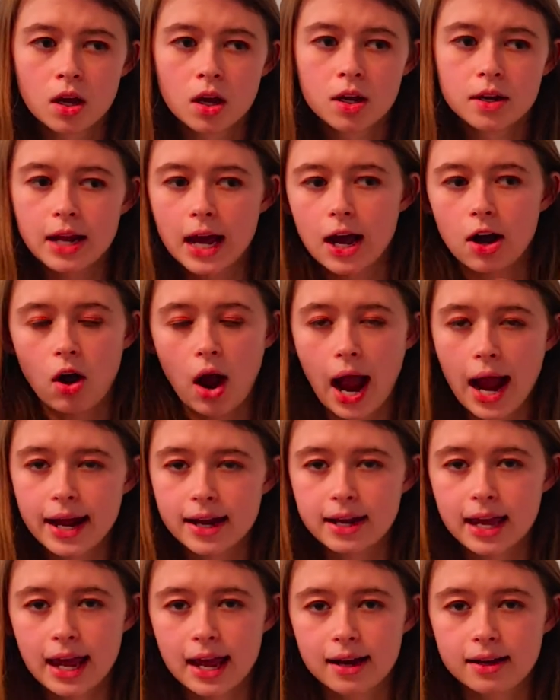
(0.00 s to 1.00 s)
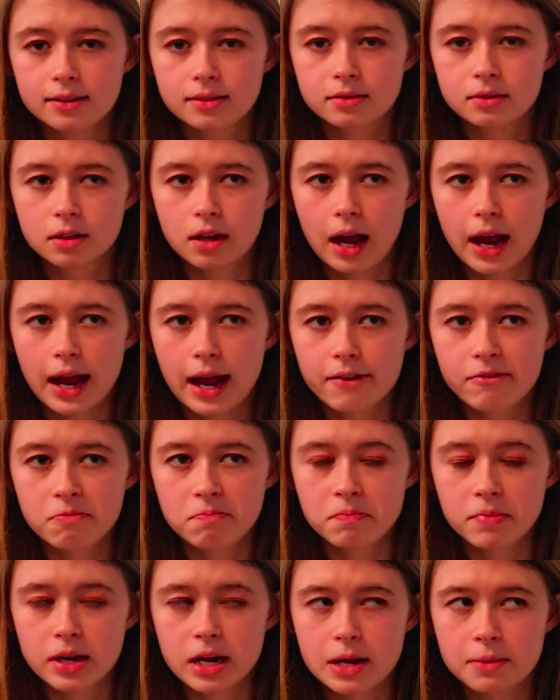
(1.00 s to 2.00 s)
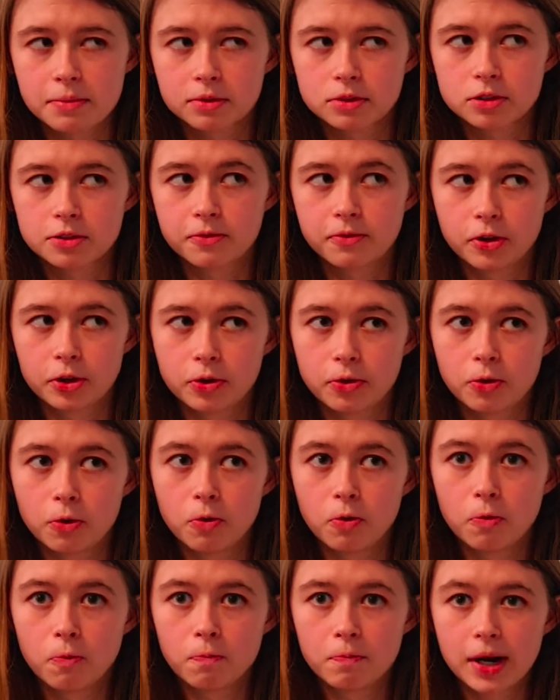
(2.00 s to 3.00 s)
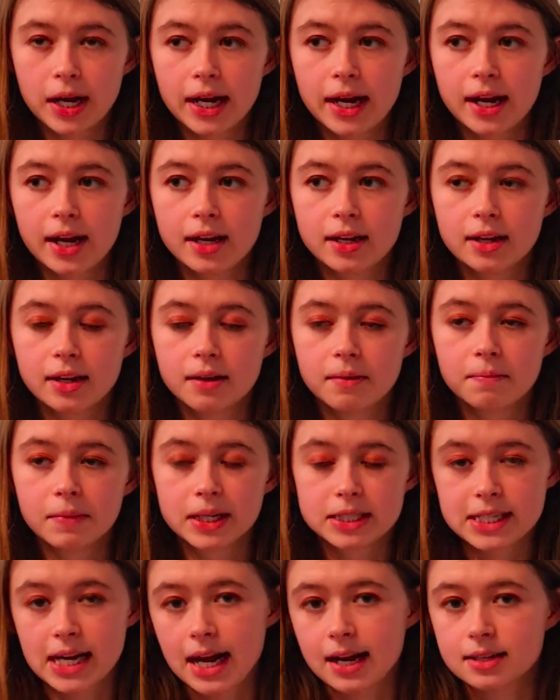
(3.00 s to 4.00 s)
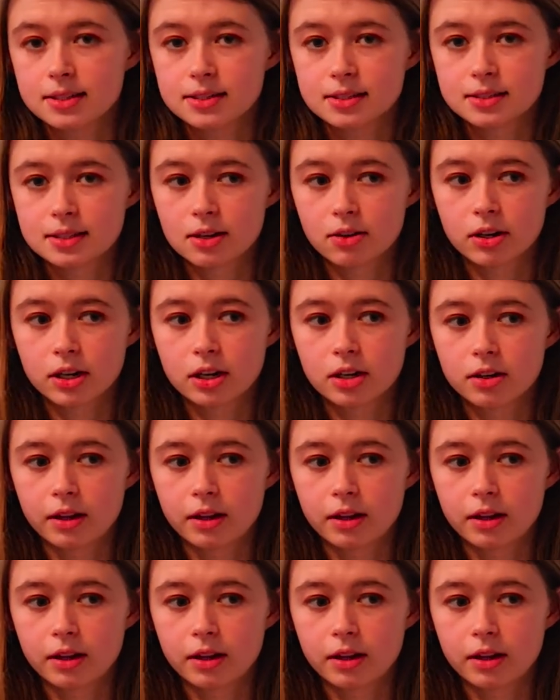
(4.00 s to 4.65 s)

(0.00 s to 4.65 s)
Now, I haven't been able to view my taxes out here,